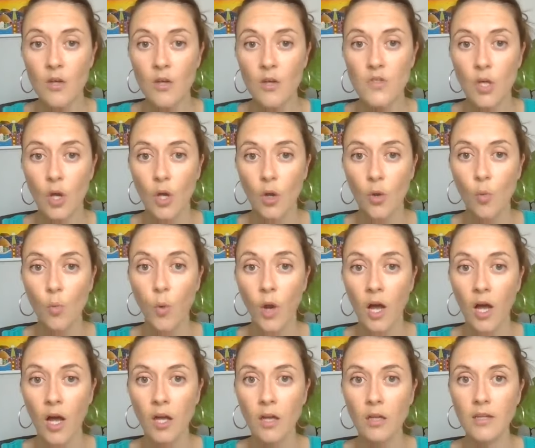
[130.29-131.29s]
So
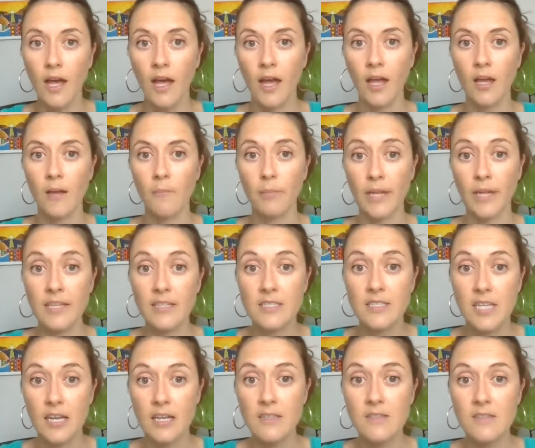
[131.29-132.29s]
while a blood
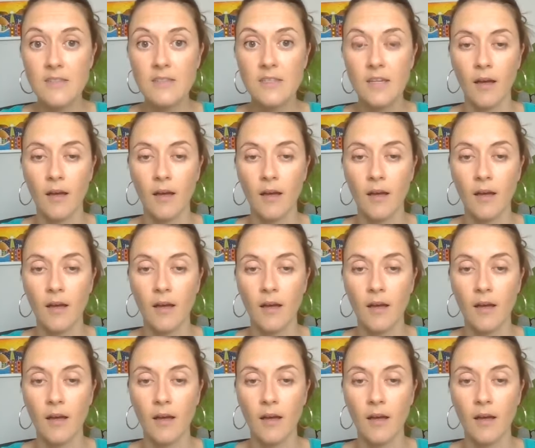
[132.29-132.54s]
test